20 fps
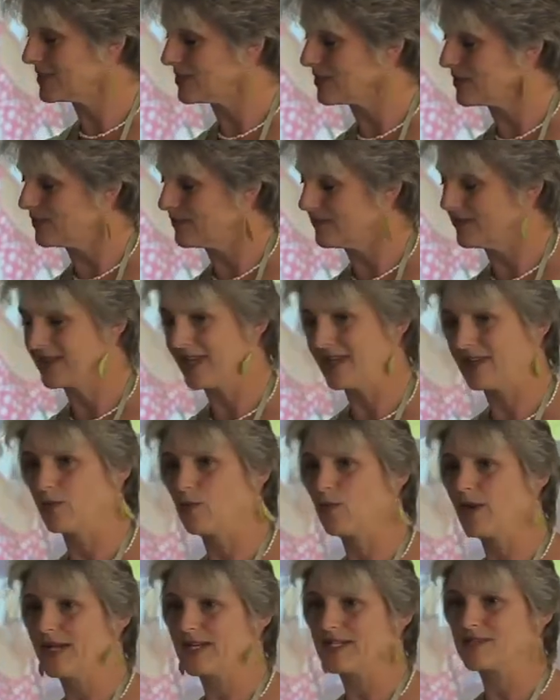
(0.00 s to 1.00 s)
sort of like the
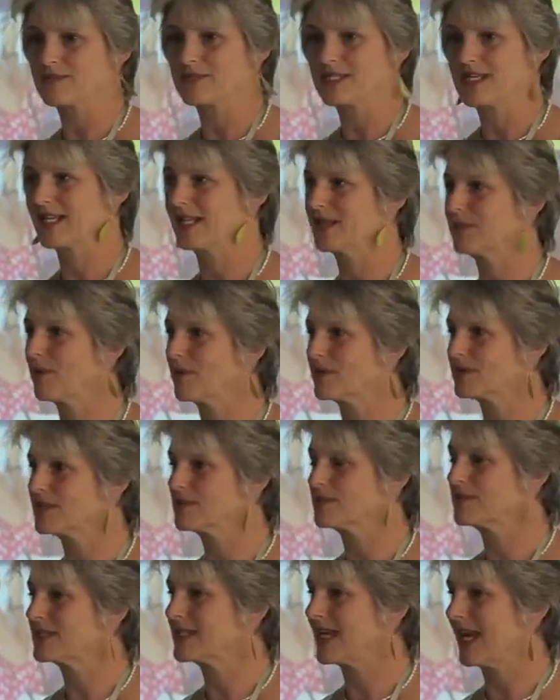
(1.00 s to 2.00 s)
wings, which are little
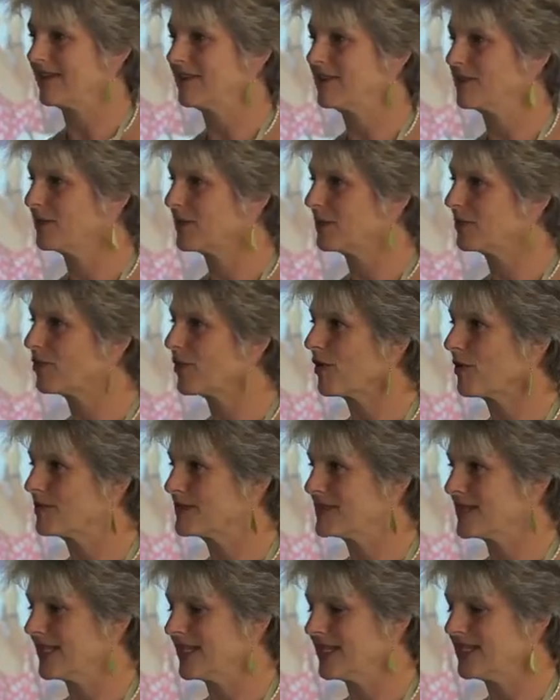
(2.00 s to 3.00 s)
boxes which carry all the
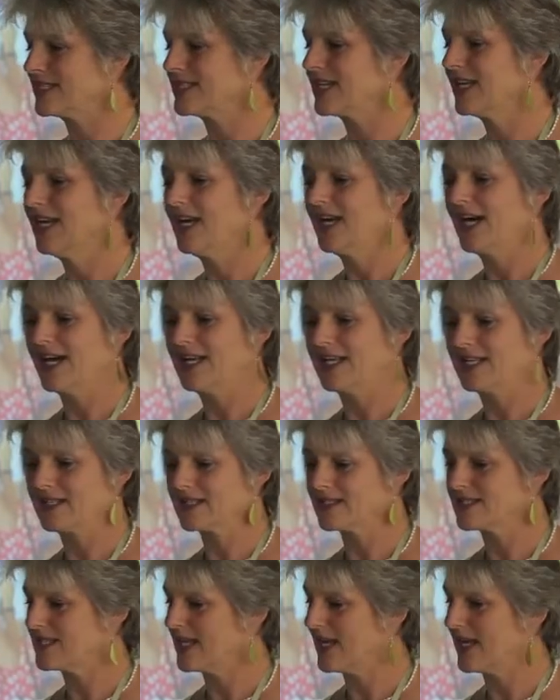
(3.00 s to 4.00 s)
props in it, and
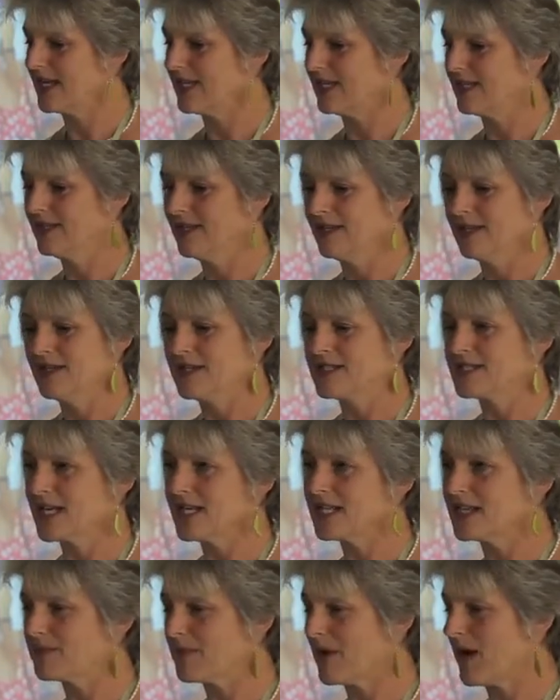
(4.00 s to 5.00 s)
it'll say,
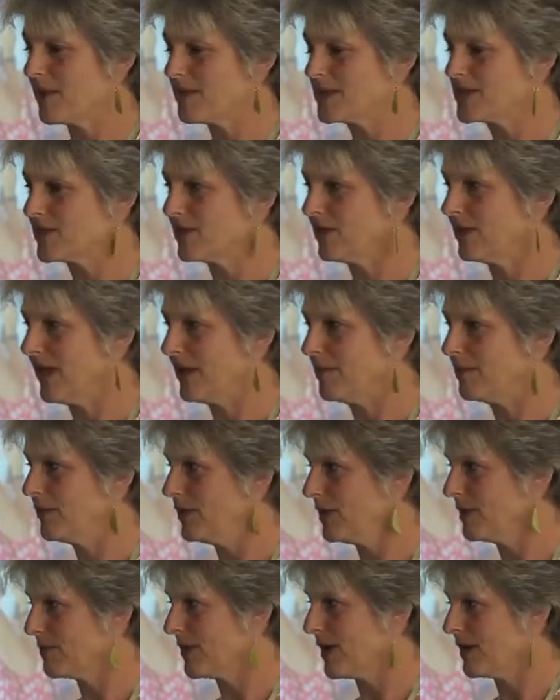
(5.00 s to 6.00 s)
take the Barbie doll and
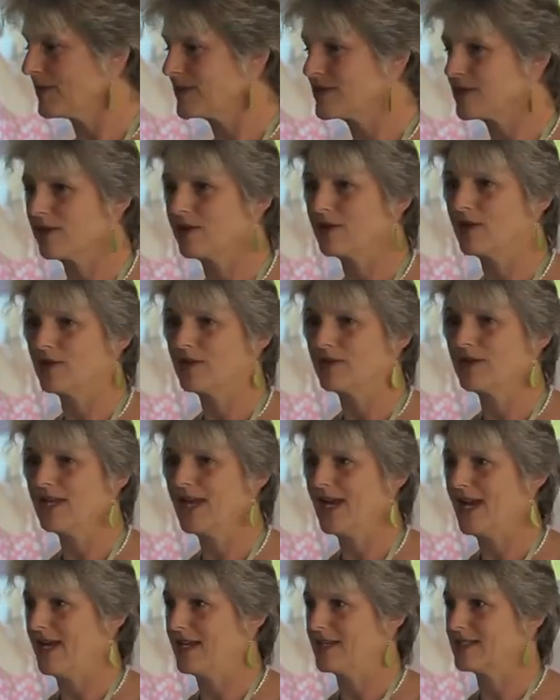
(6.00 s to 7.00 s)
put the Barbie doll on
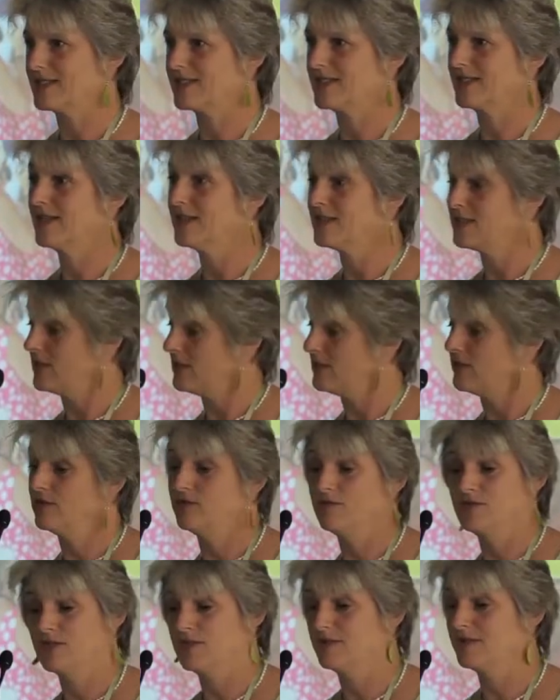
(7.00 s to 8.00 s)
the X. So
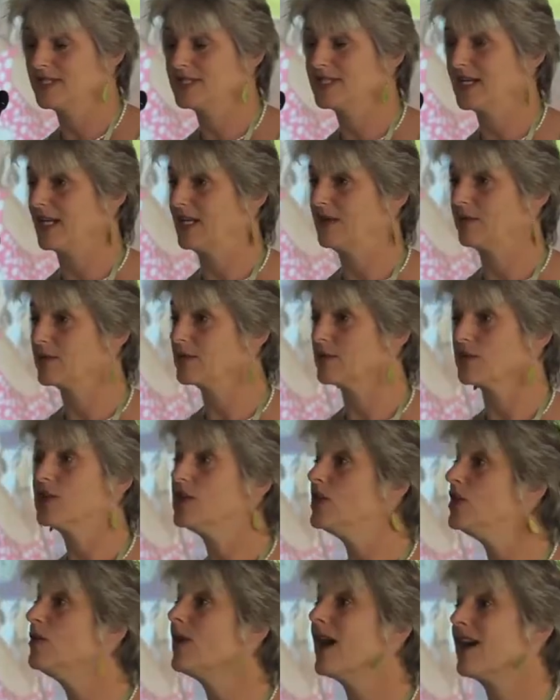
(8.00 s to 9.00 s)
you do exactly what you're
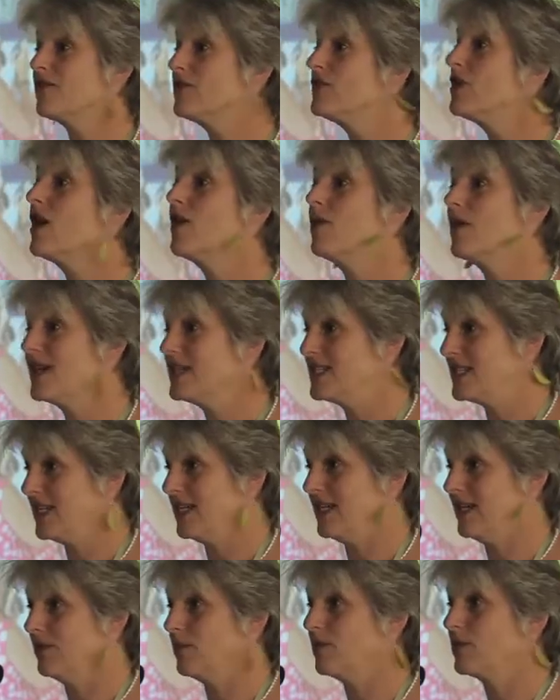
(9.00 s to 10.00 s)
doing. You have no
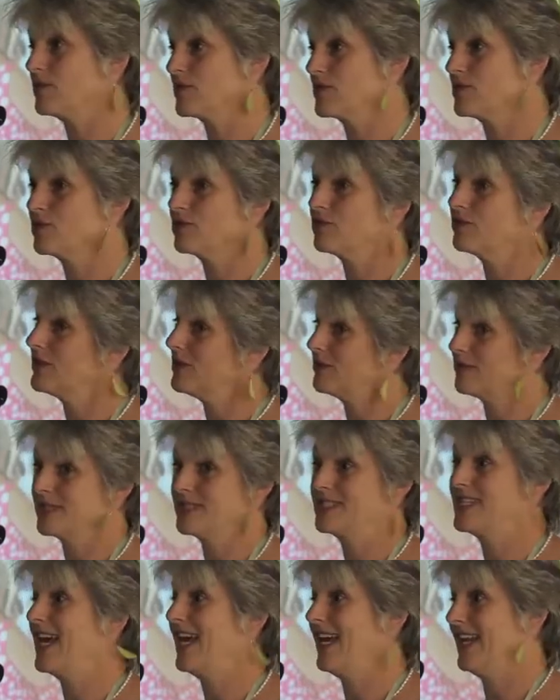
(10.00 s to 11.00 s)
idea what story you are
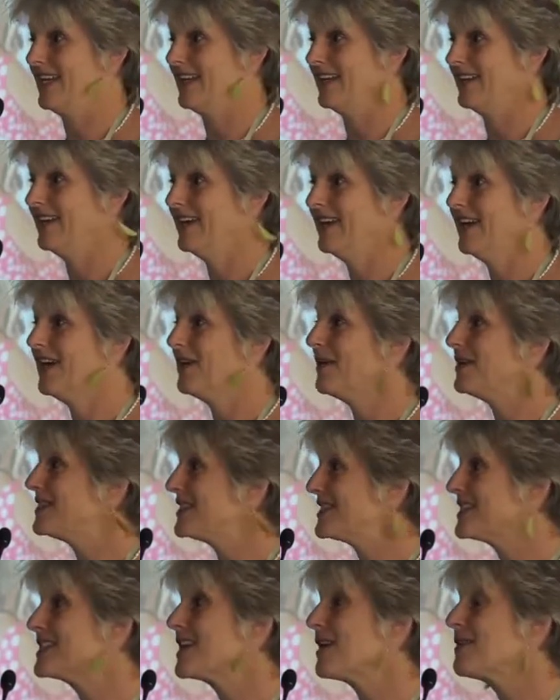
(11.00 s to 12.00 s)
telling,
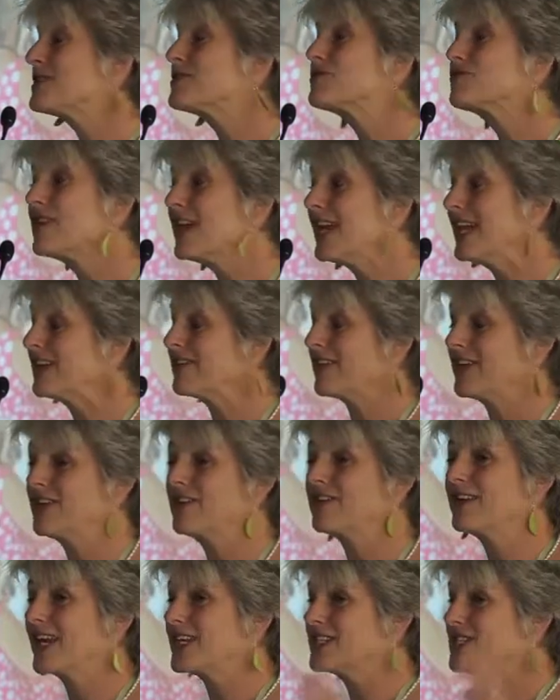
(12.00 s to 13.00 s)
so it's really great.
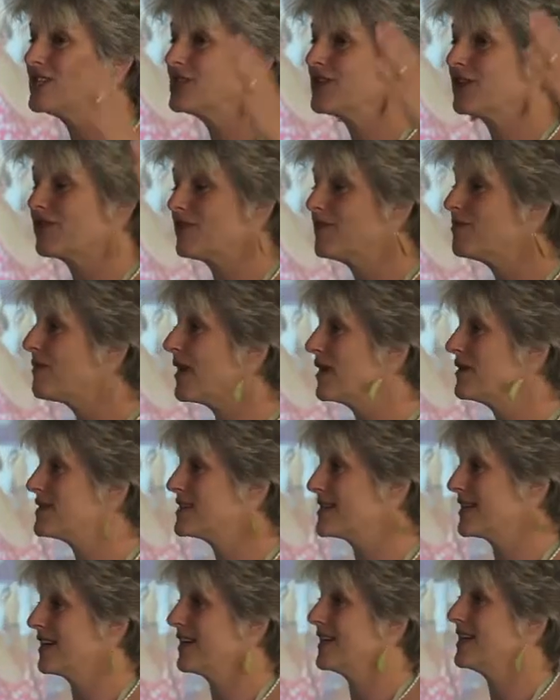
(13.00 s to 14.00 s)
You can actually do it from both
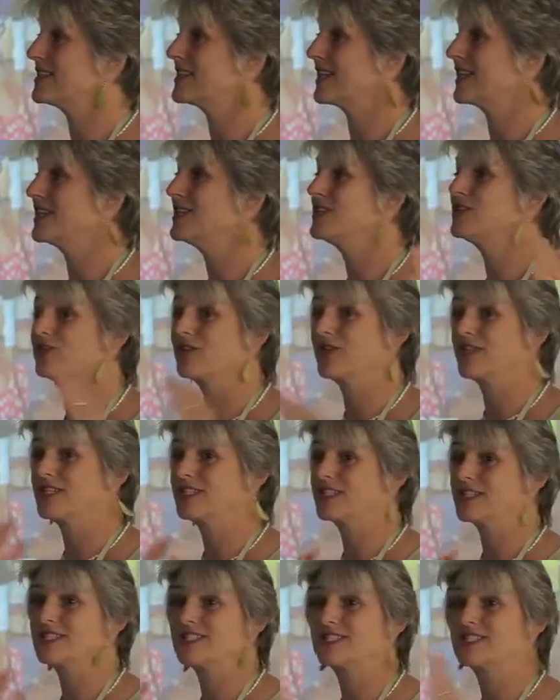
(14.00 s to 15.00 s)
sides and enjoy
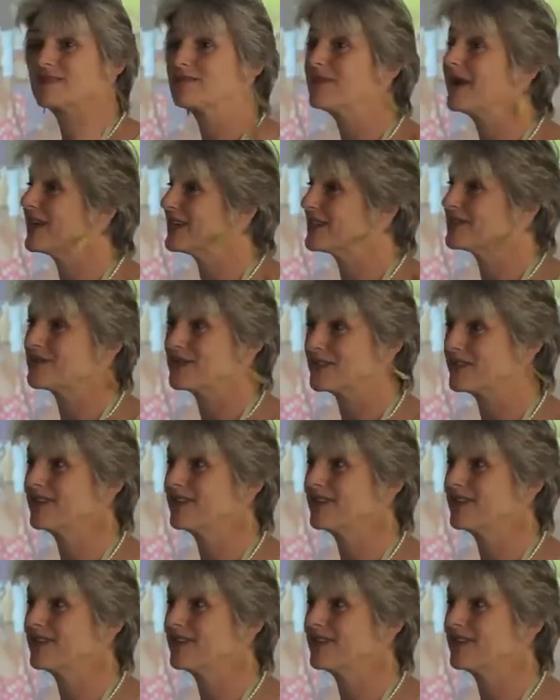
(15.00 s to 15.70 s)
it just as much, which